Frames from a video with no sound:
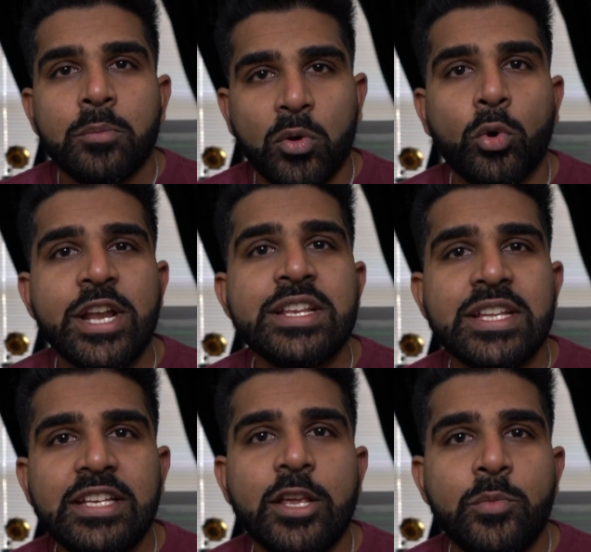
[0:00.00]
But what it
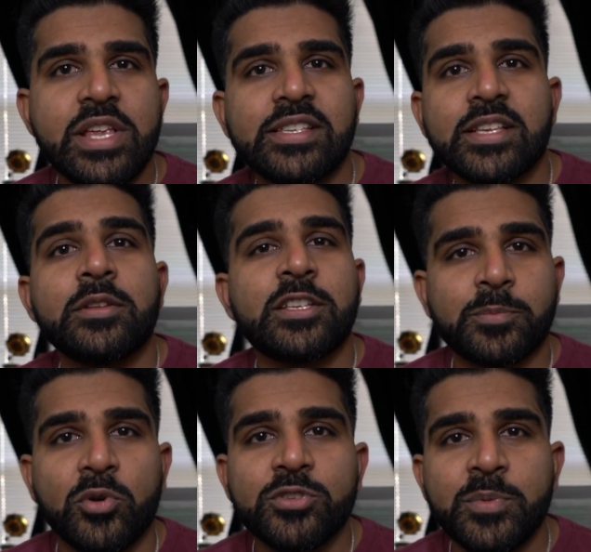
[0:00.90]
did give me is it
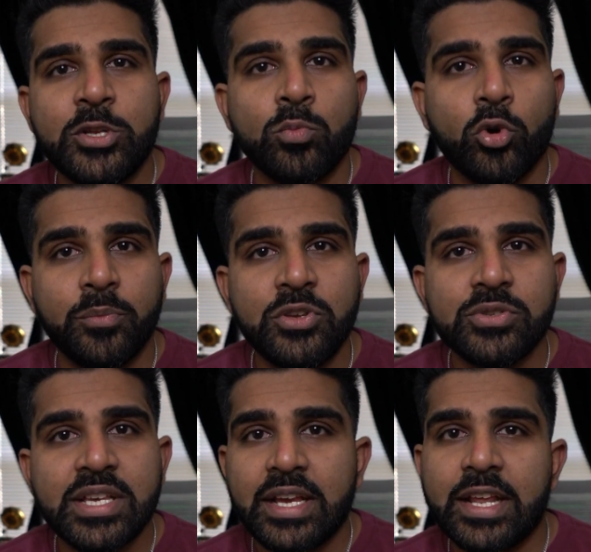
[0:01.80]
exposed me to more
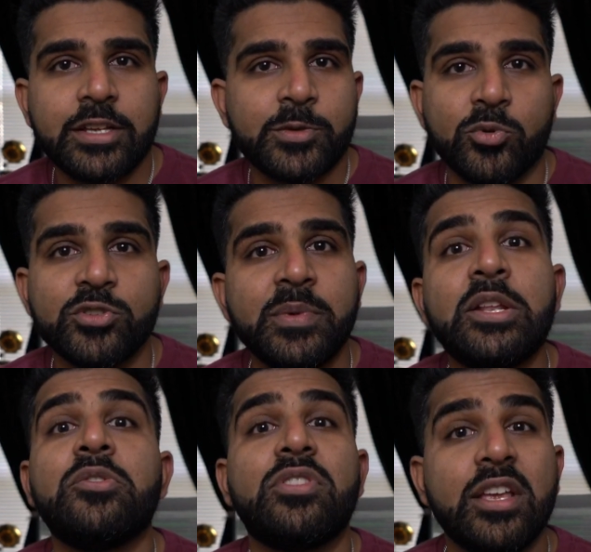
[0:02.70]
music, it exposed me
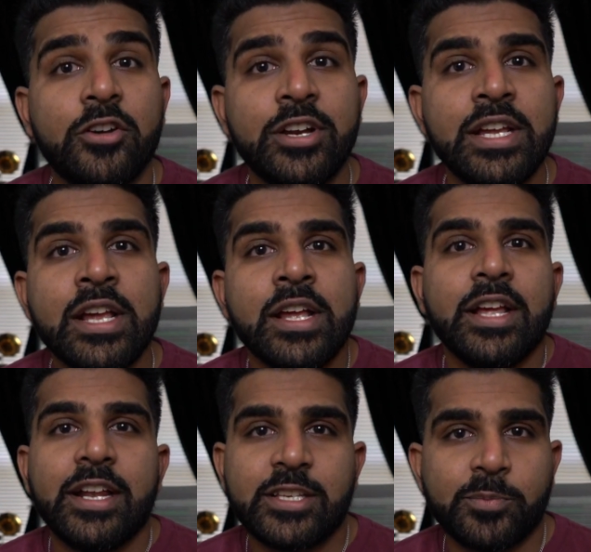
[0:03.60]
to theory,
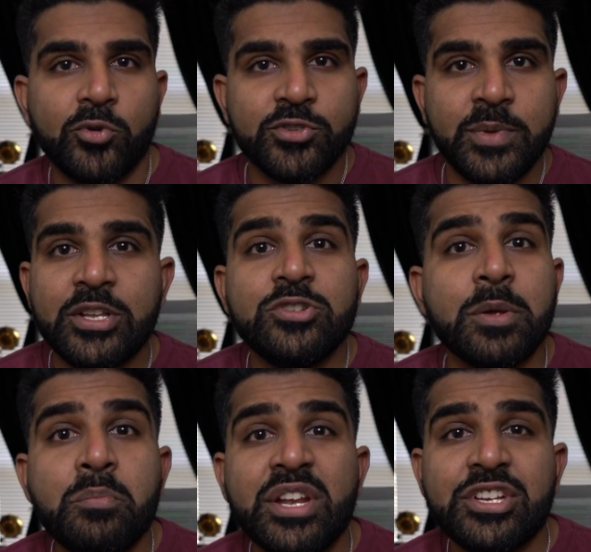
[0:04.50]
it exposed me to
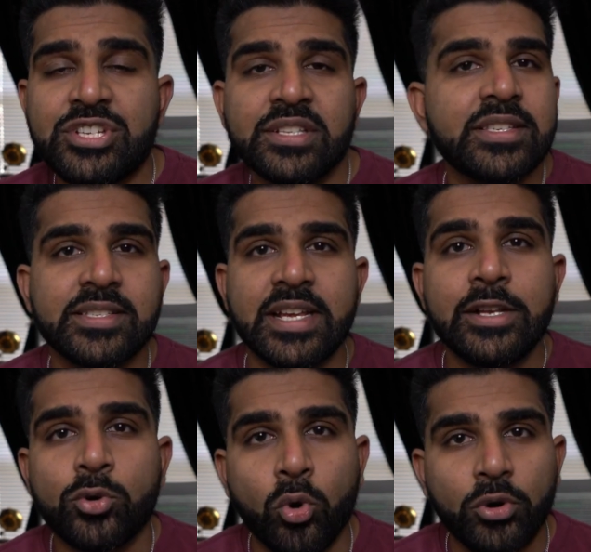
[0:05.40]
diminish and
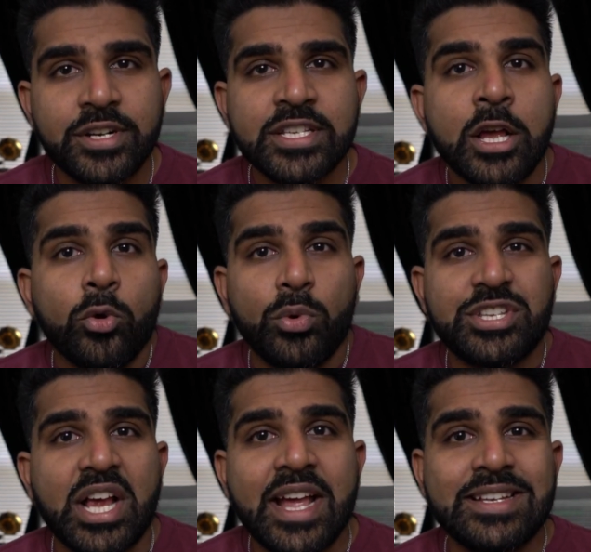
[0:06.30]
sustain chords,
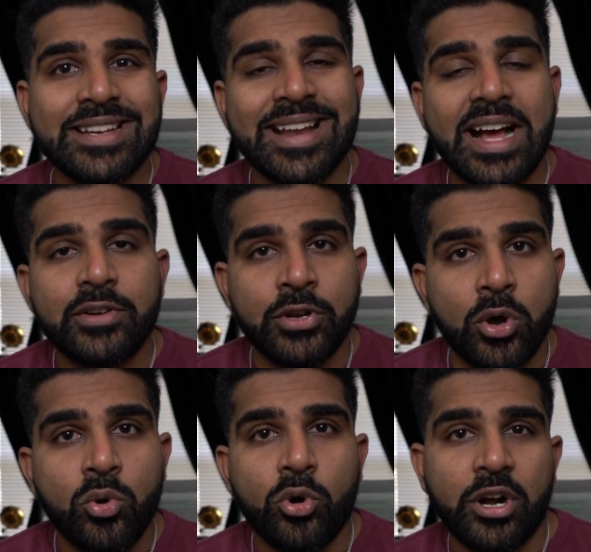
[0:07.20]
which I did not
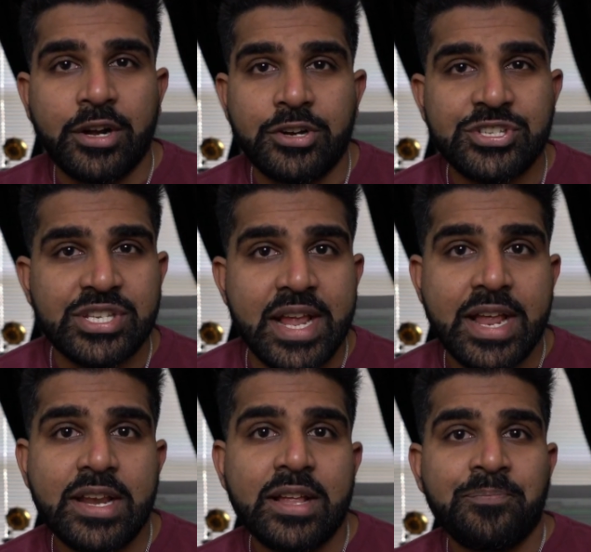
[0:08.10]
know or
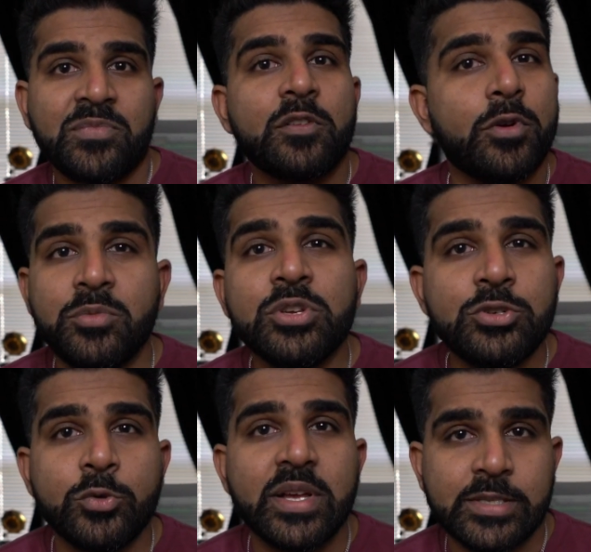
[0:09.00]
understand from
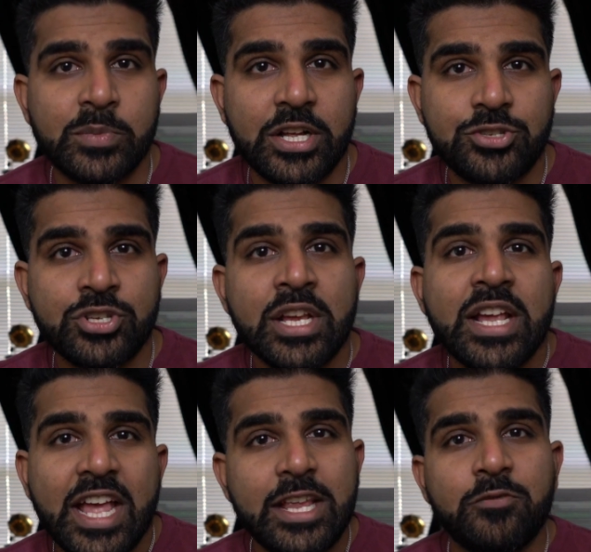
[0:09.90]
YouTube as much.
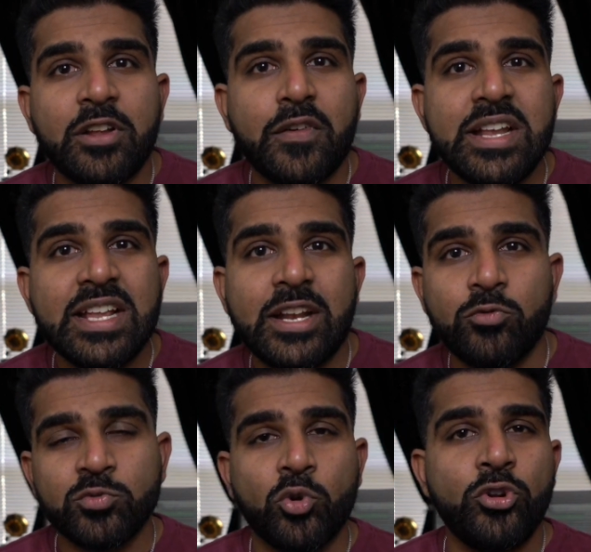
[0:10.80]
And even if I did, it
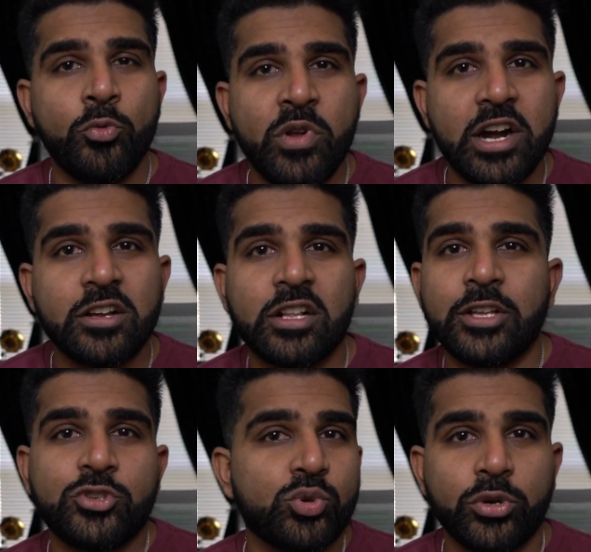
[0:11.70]
was more numerical
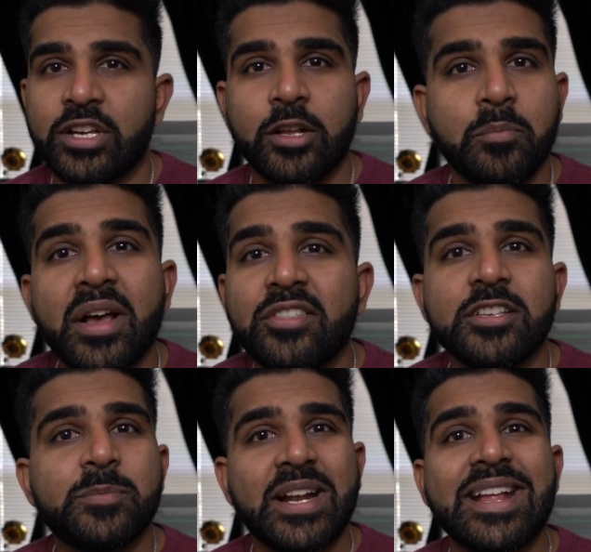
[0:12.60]
and shortcut
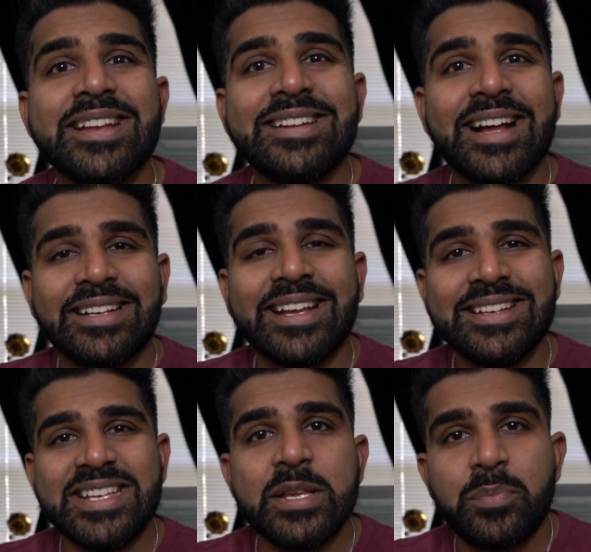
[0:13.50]
methods, but I did not
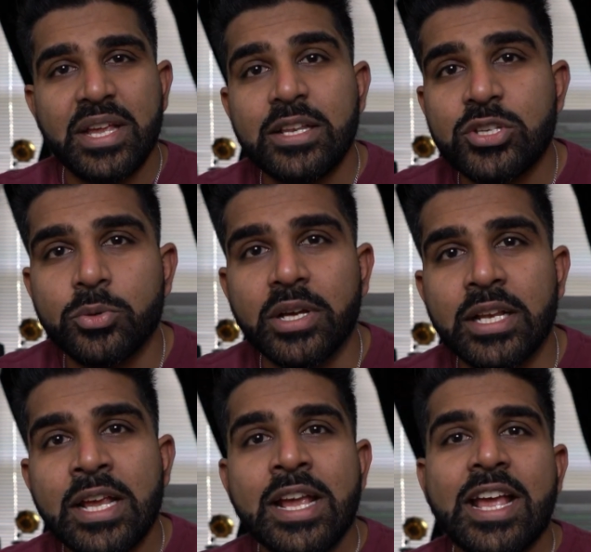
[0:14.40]
get deep into
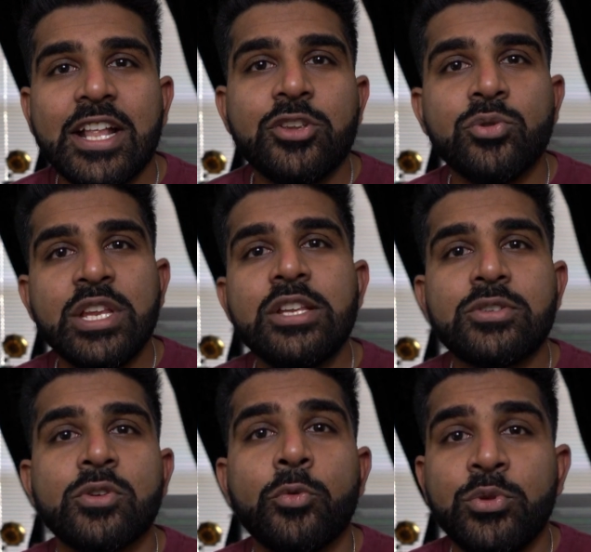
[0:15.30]
it. And you need
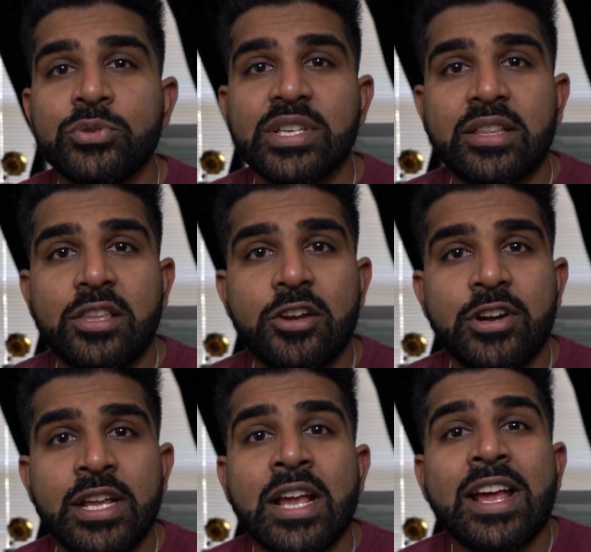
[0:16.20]
to know music
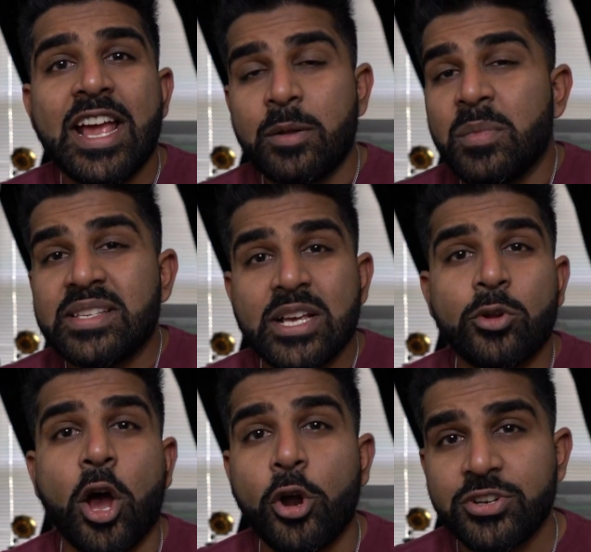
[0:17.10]
theory. It may
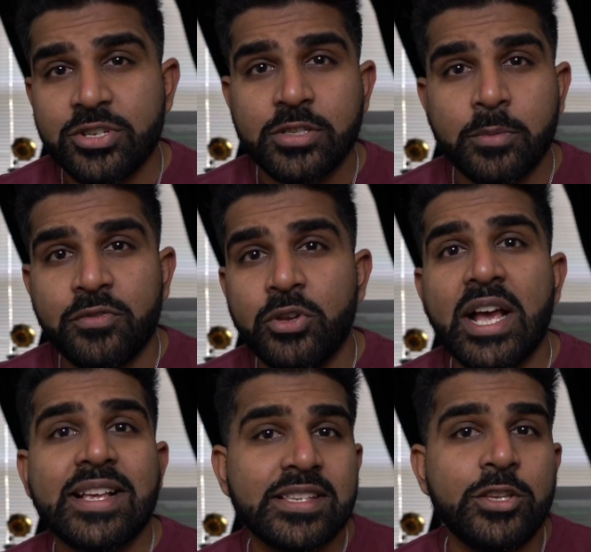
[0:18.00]
sound harsh to some of you
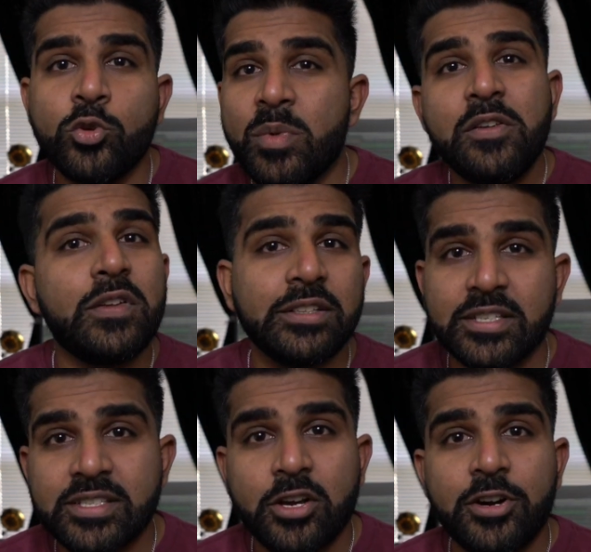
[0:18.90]
guys and you may feel
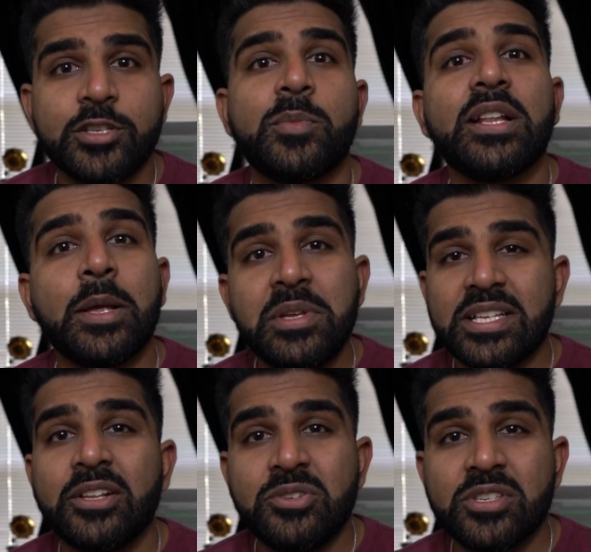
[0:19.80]
discouraged, but let me
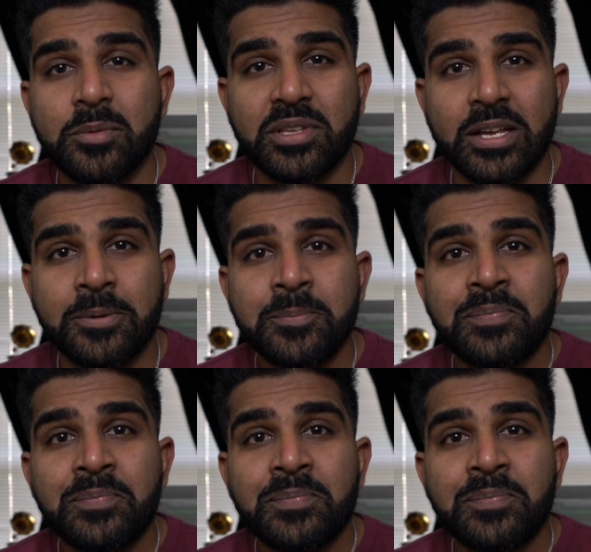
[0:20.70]
tell you something.